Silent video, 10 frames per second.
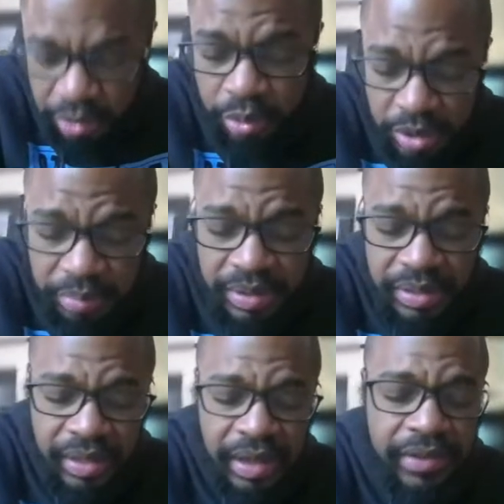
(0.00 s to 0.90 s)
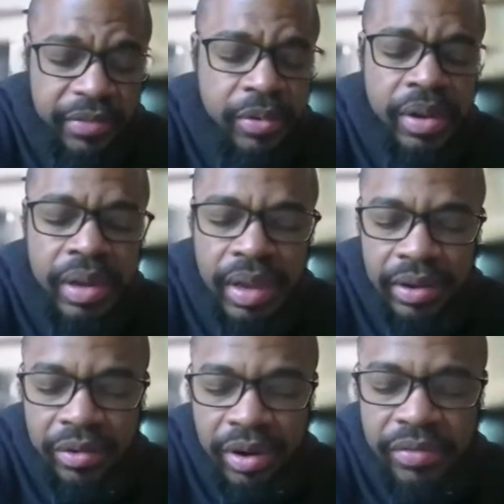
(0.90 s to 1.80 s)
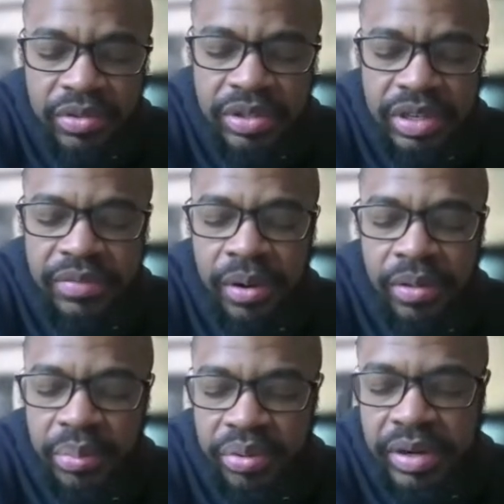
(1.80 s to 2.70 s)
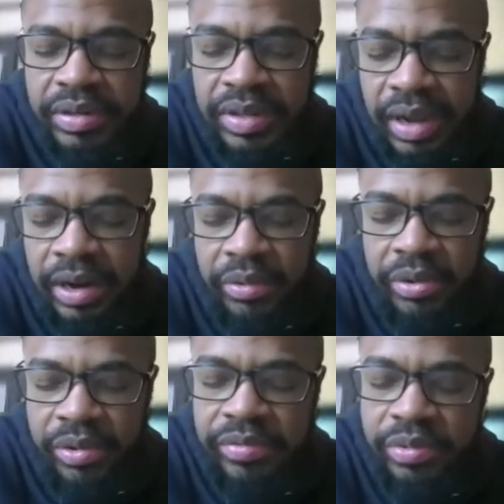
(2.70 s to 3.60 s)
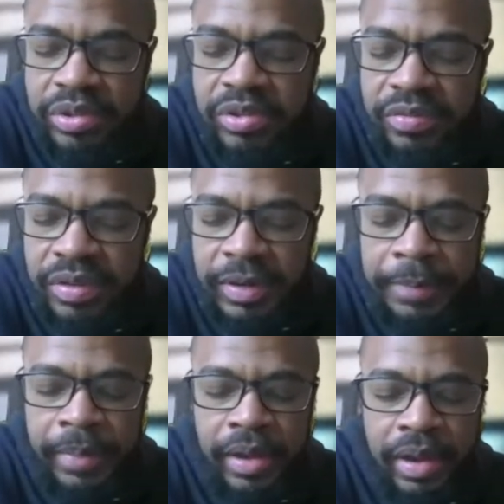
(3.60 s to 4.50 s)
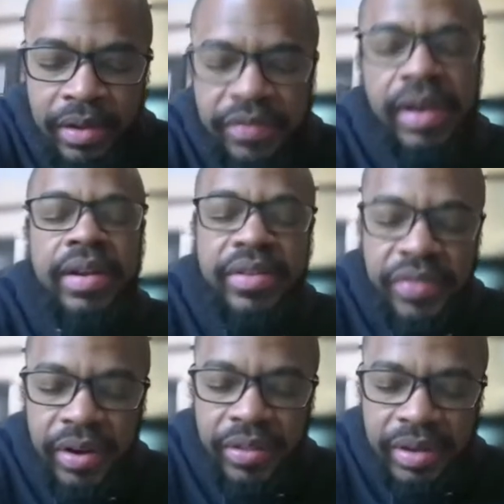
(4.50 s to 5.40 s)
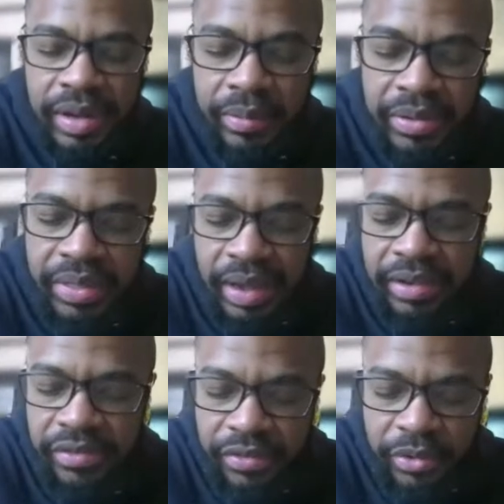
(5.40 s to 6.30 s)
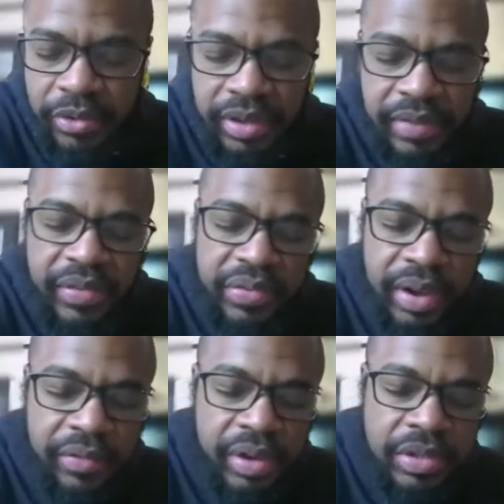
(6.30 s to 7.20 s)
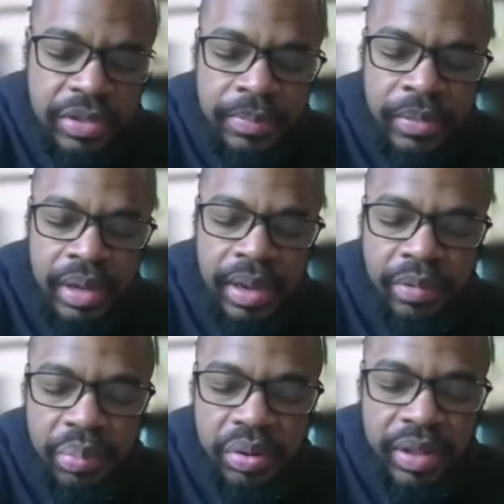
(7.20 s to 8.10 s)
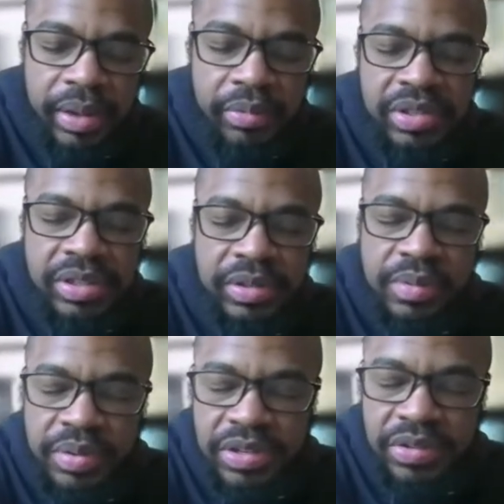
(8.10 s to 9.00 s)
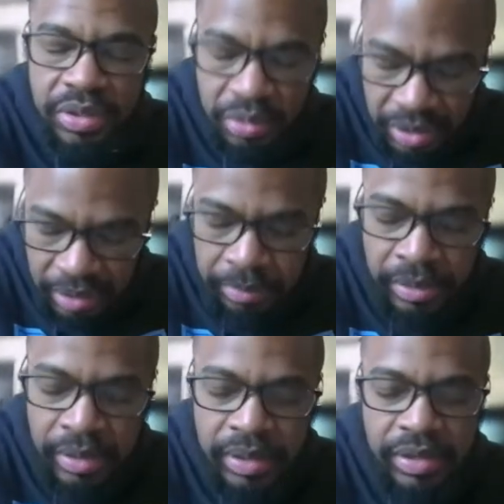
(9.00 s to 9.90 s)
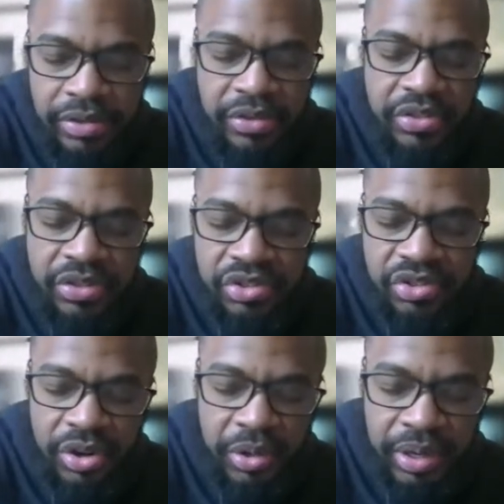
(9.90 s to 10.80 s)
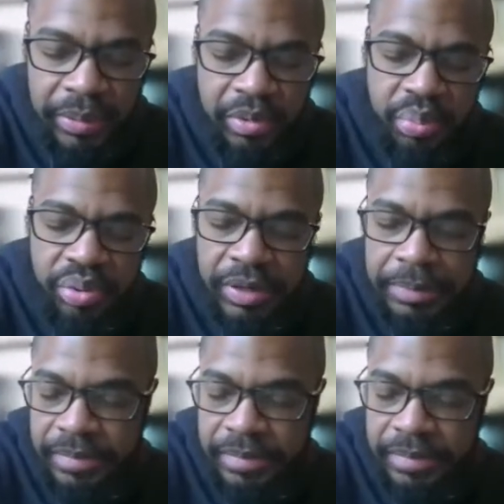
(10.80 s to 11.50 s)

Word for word: we will be thankful and grateful to give you all the praise, honor, and glory for what you've done. Finally, Father, again, we thank you for the gift of salvation, and we pray that we see you in peace when you come. Your Son, strong name, we pray.